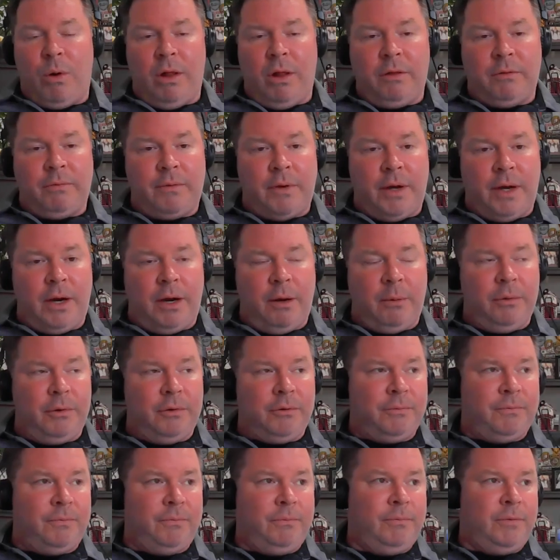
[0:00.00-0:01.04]
qualifier where
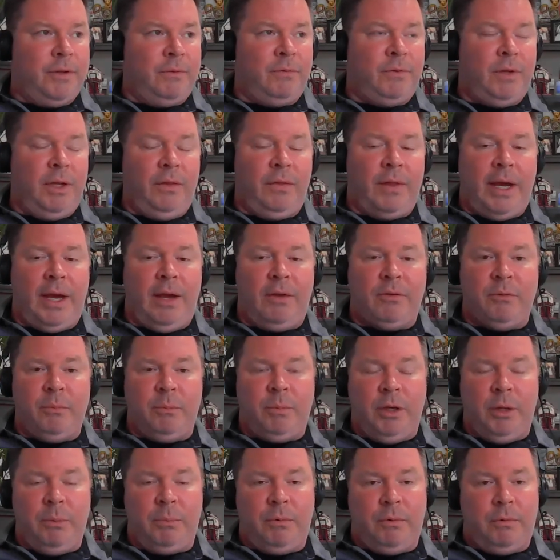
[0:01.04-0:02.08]
there's
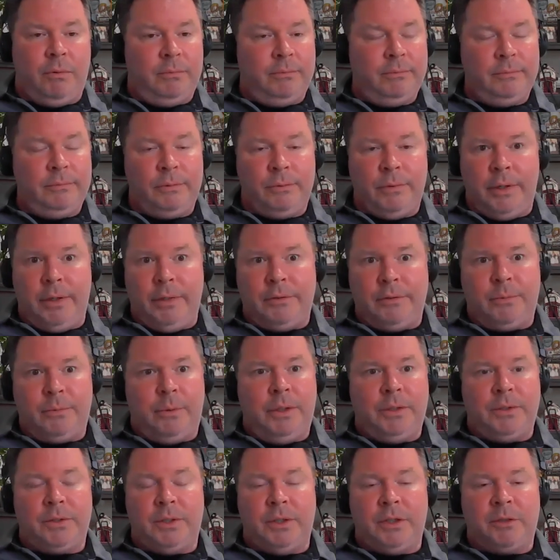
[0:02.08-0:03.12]
15,000 people running
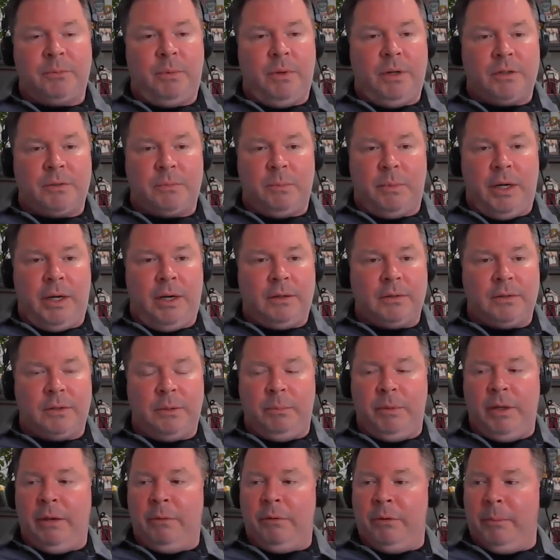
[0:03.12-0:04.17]
26 plus miles
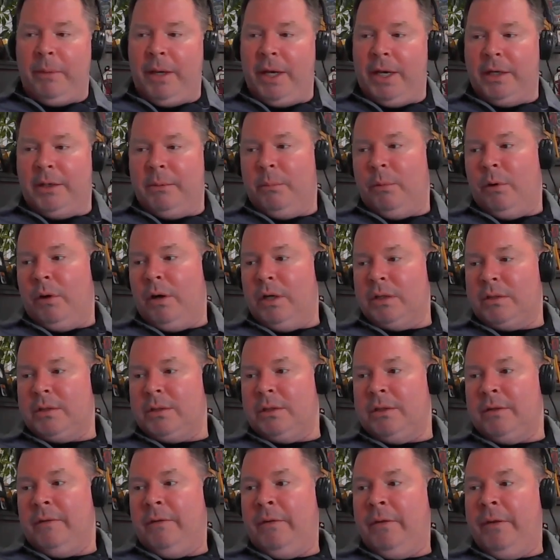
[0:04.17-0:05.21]
to be able to make it to
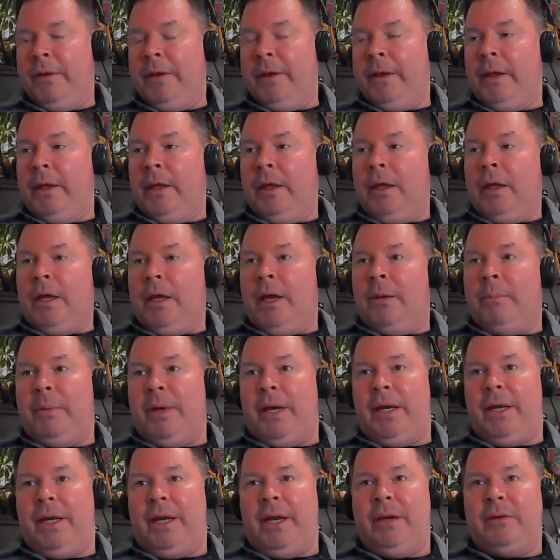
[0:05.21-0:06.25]
Boston, I'm
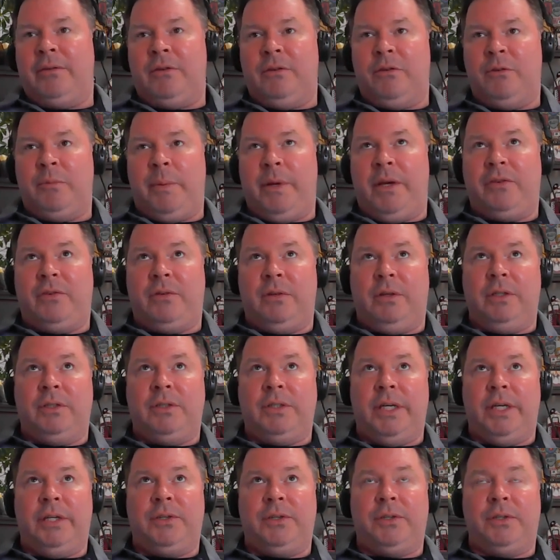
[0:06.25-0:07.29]
paying extra special
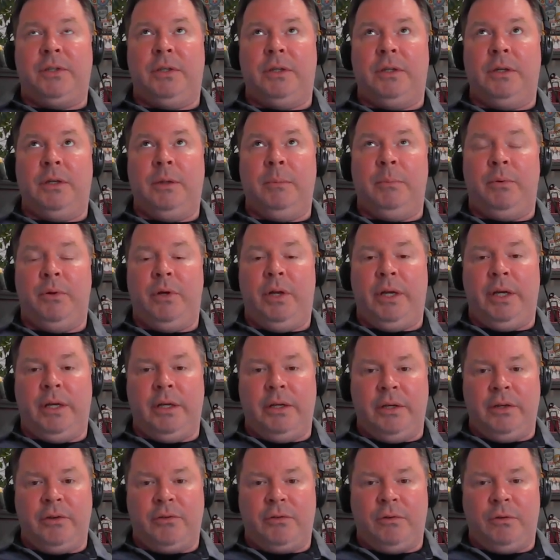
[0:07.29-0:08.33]
attention and putting
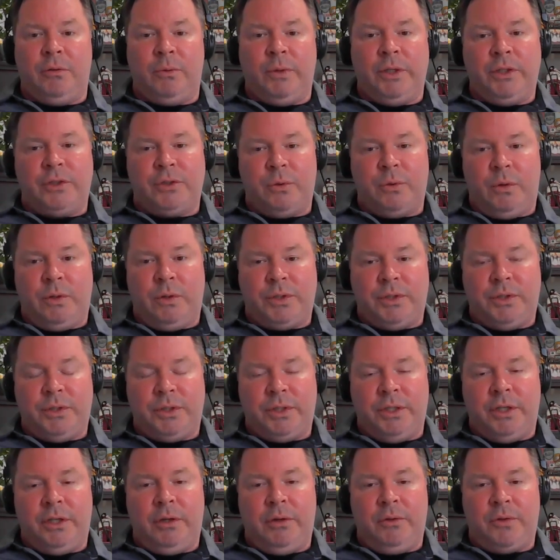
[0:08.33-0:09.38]
additional
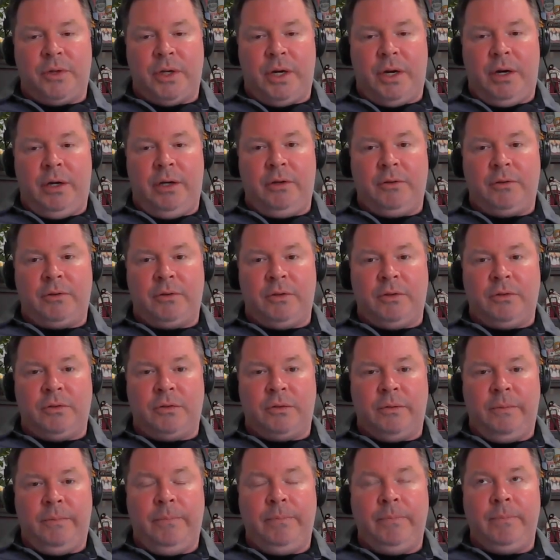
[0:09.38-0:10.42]
resources in those areas
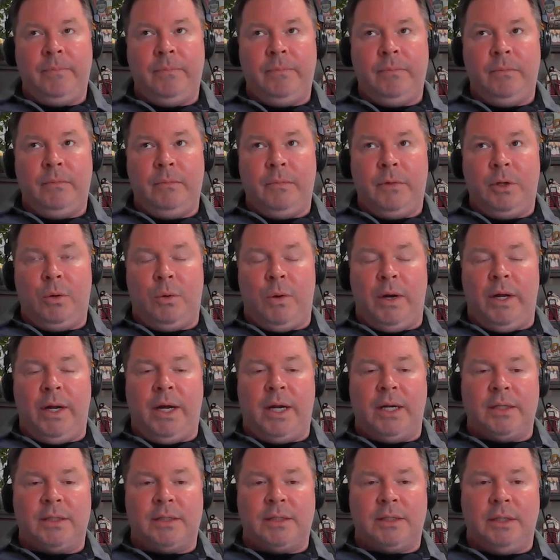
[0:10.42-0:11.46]
because, quite
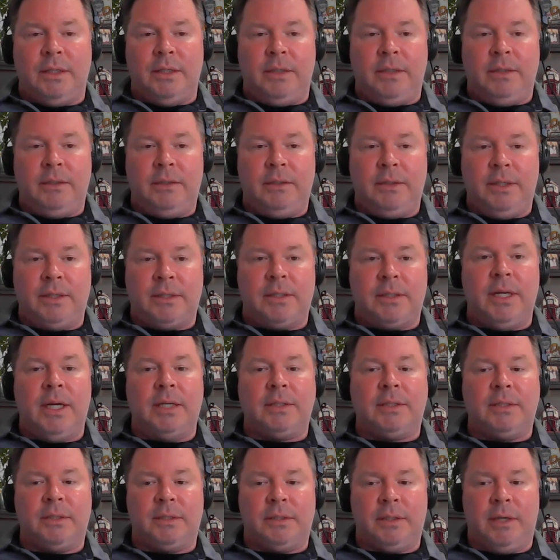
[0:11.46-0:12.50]
honestly, it's
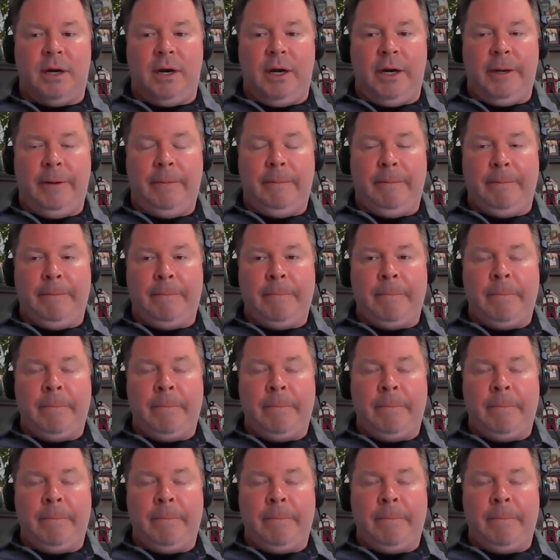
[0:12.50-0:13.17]
necessary.